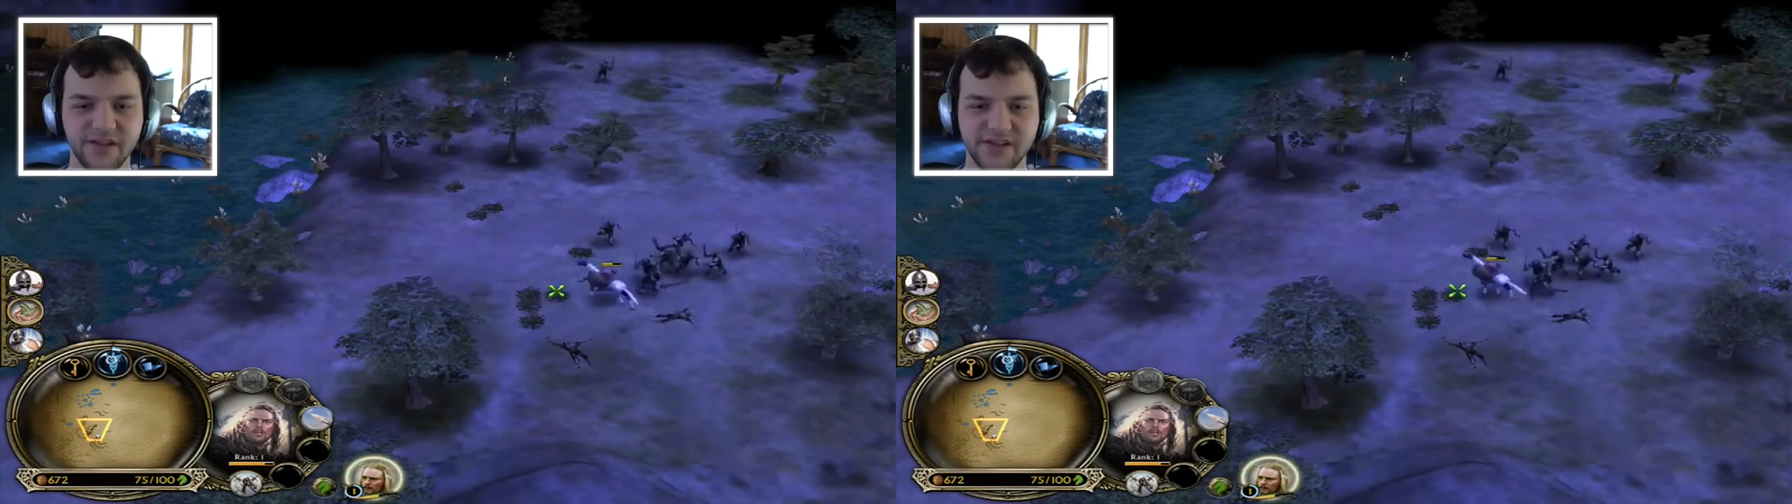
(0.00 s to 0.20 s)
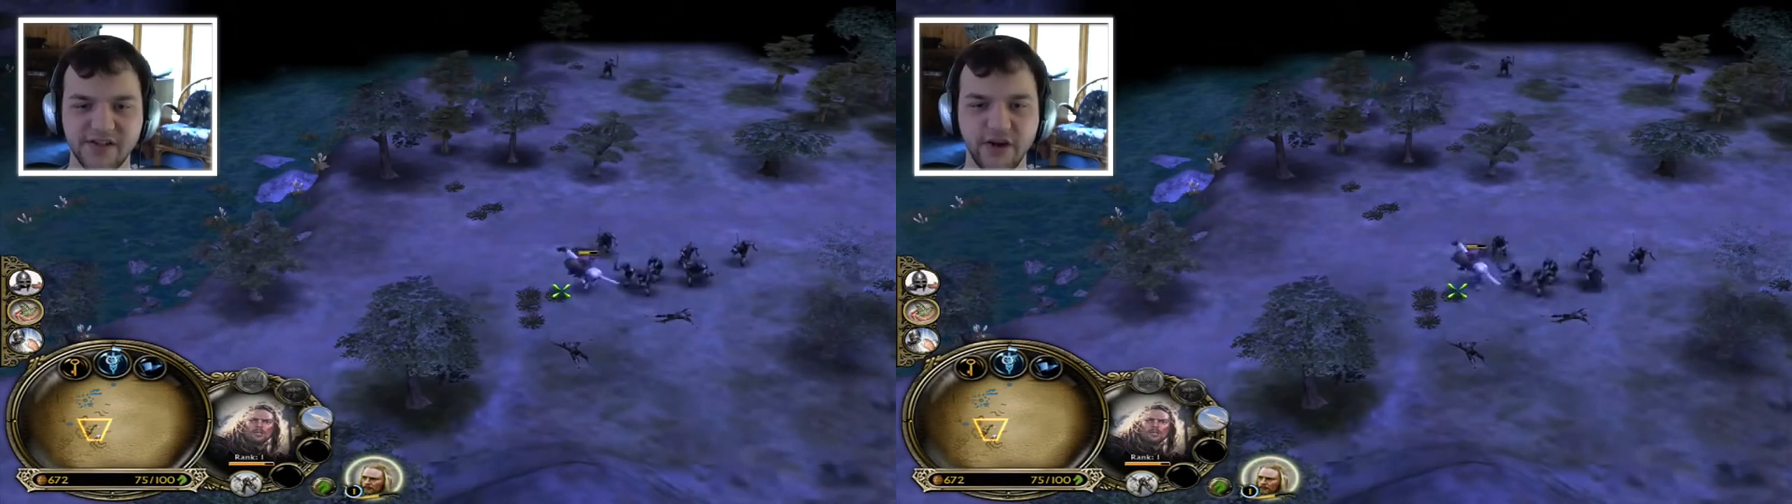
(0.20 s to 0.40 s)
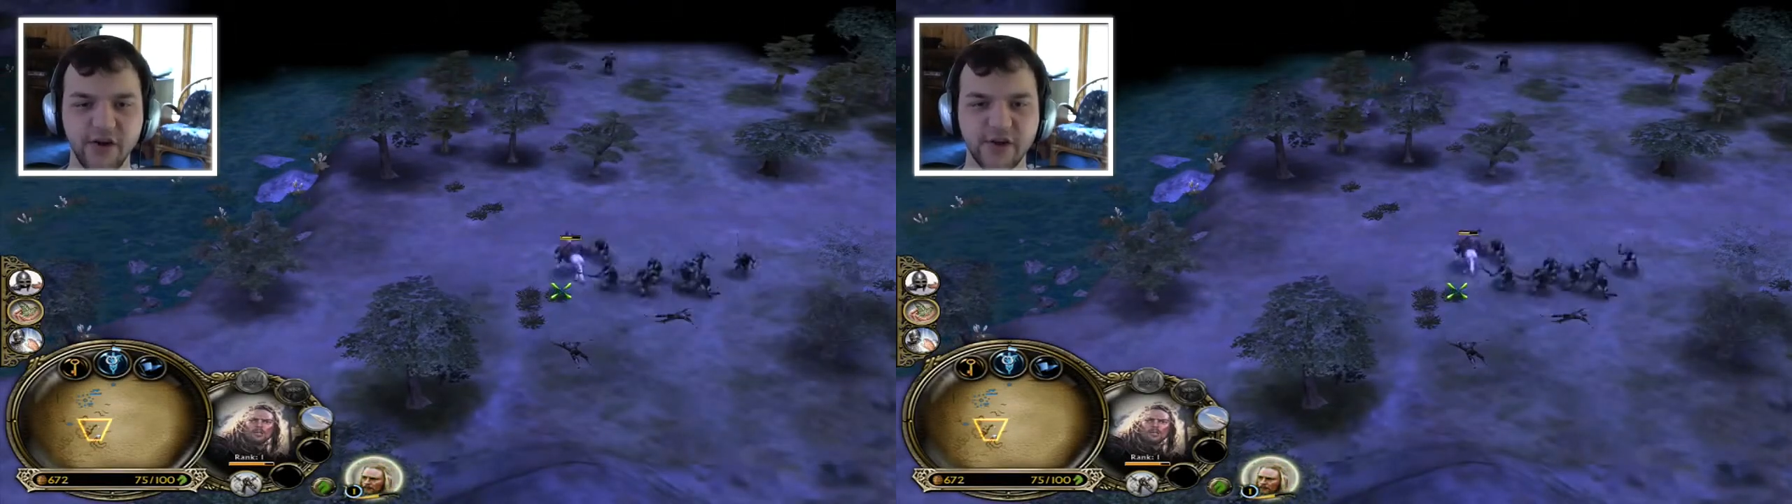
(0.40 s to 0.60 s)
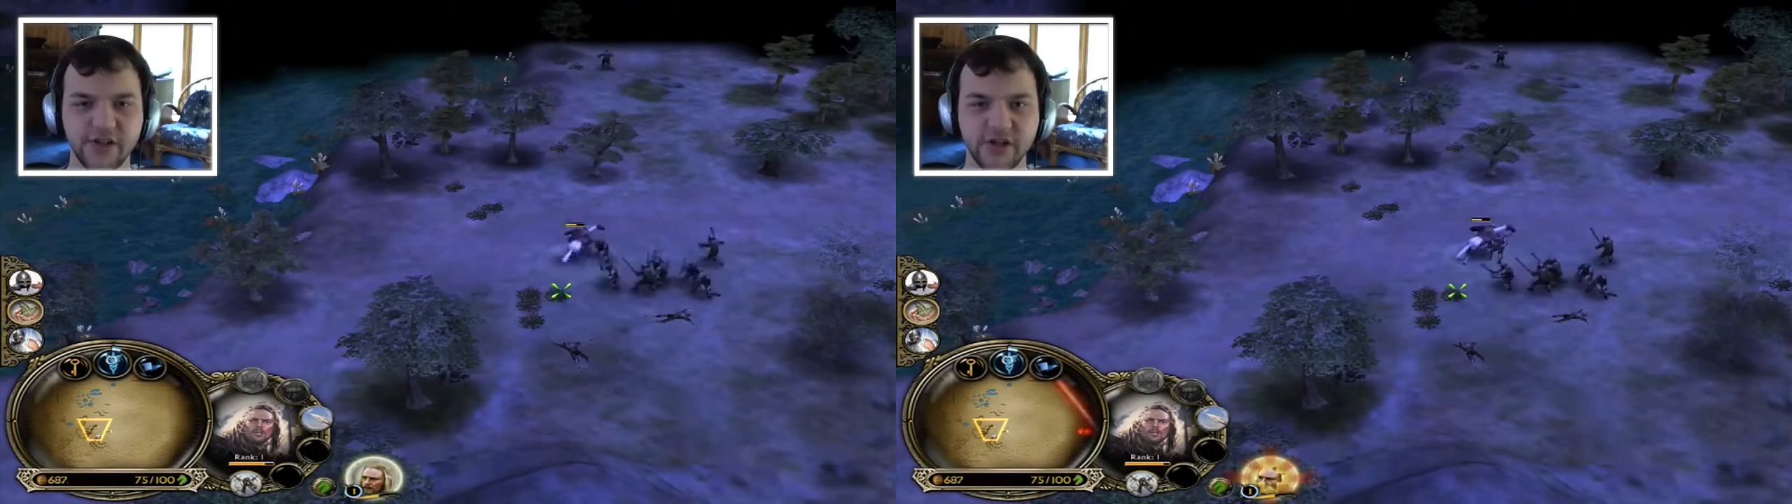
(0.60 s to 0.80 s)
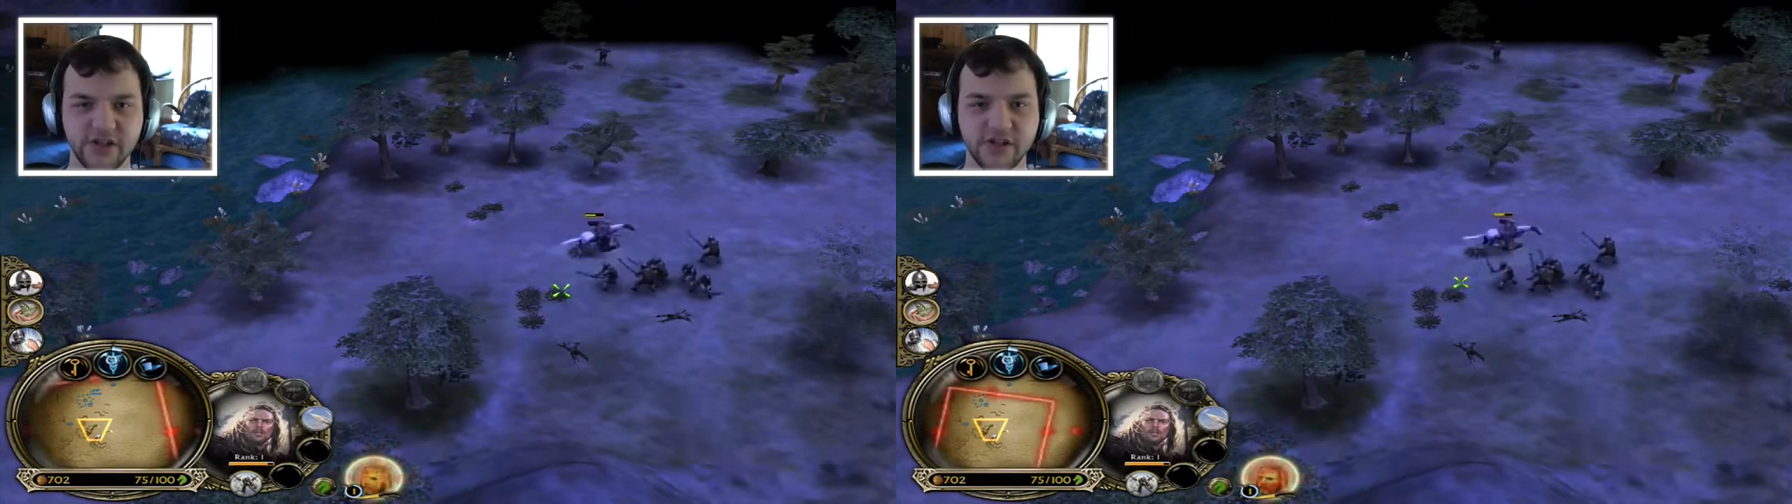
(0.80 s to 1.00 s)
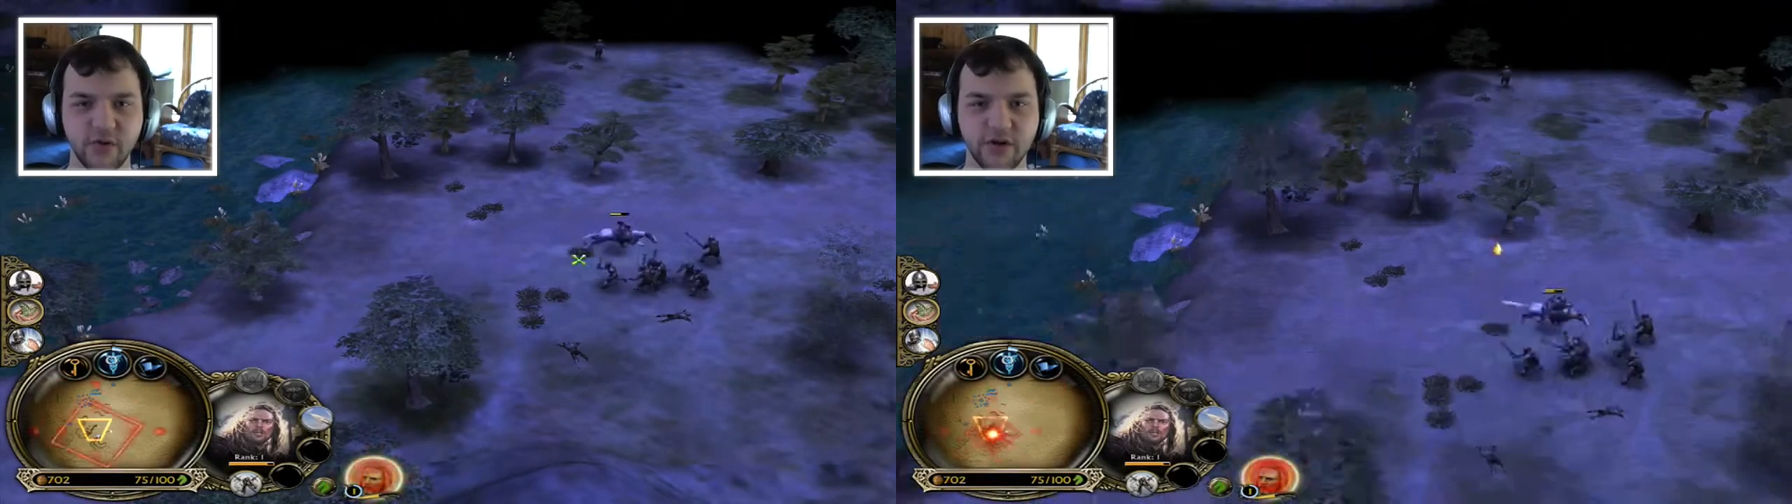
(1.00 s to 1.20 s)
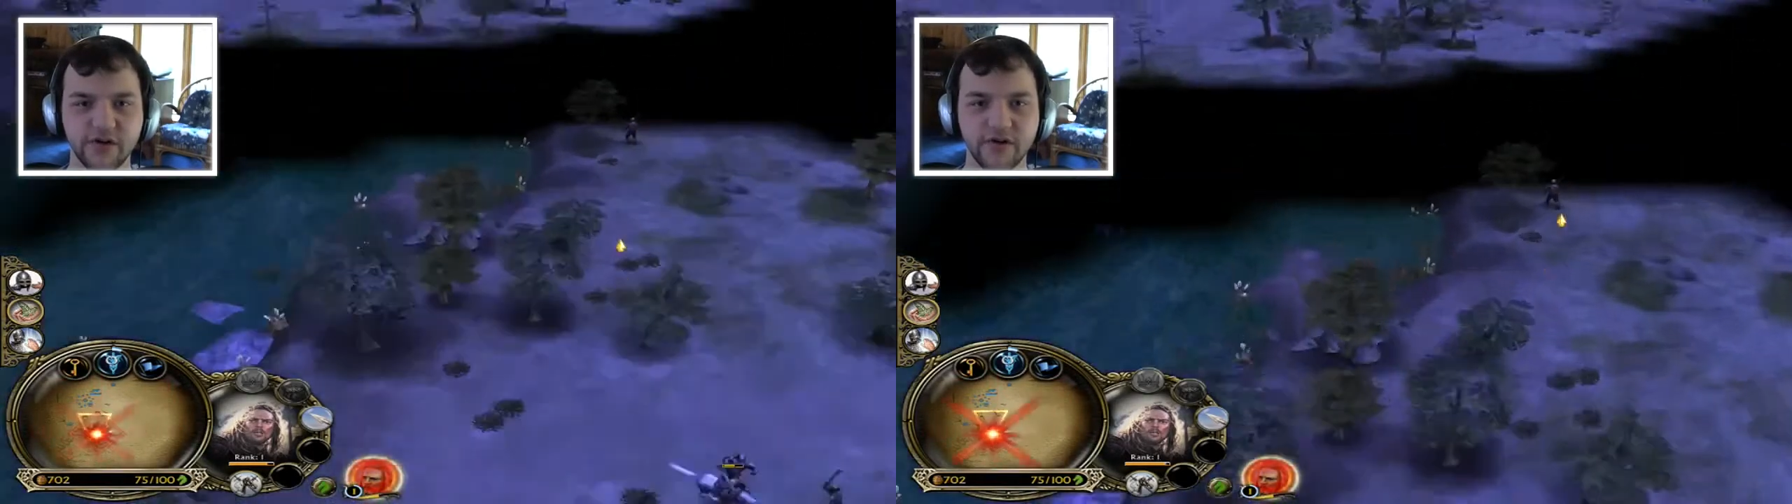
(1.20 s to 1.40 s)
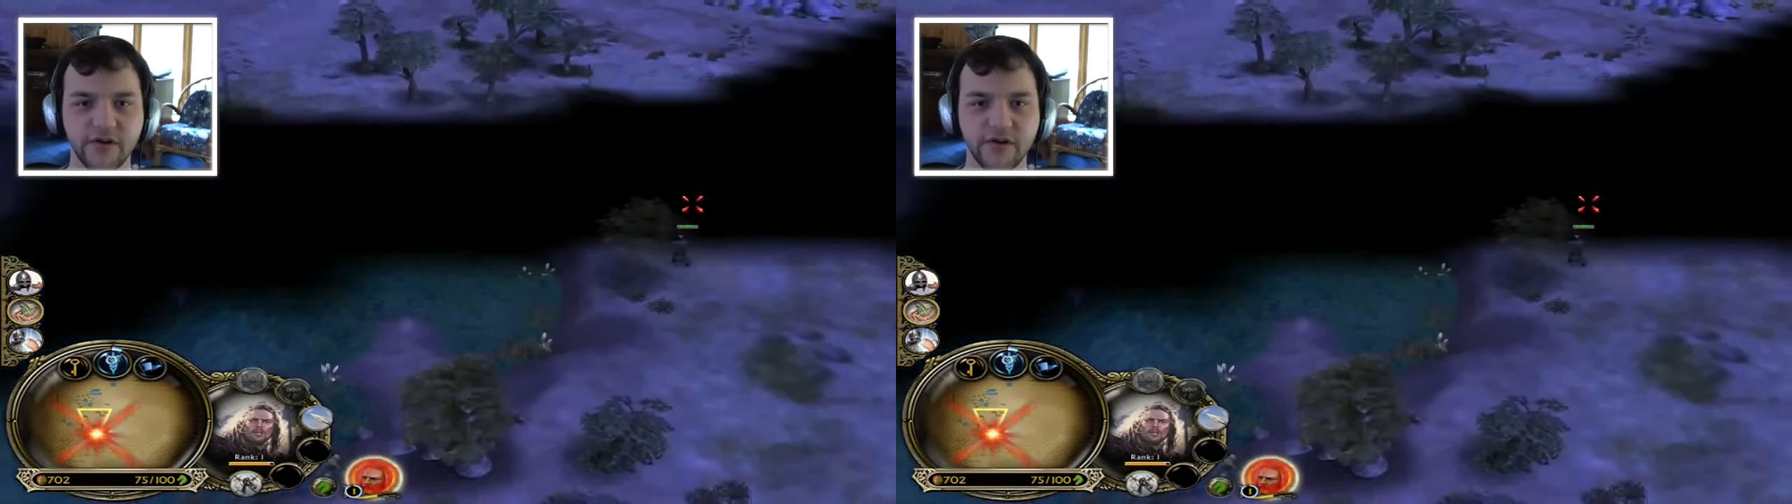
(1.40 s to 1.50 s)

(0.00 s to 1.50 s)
start using your sword.